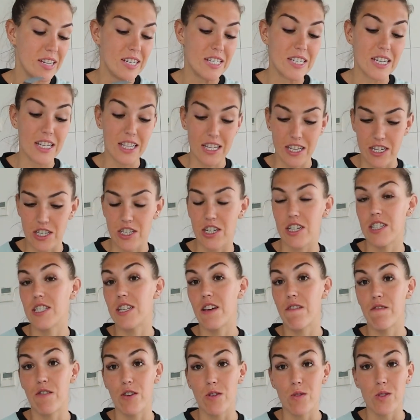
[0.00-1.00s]

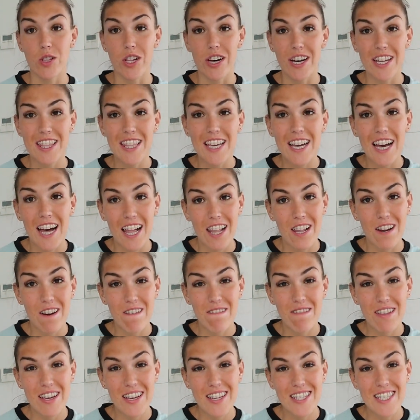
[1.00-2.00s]
Delicious. If you look at the
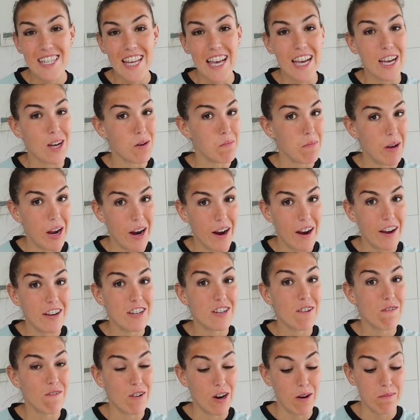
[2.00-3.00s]
color of this and compare
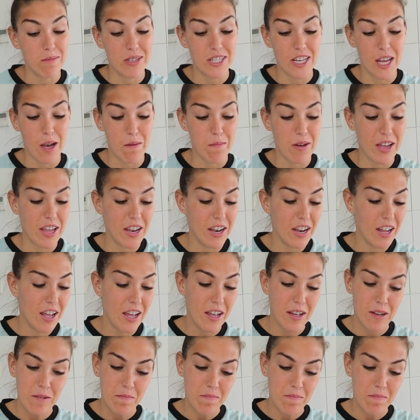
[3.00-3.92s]
it to farm salmon,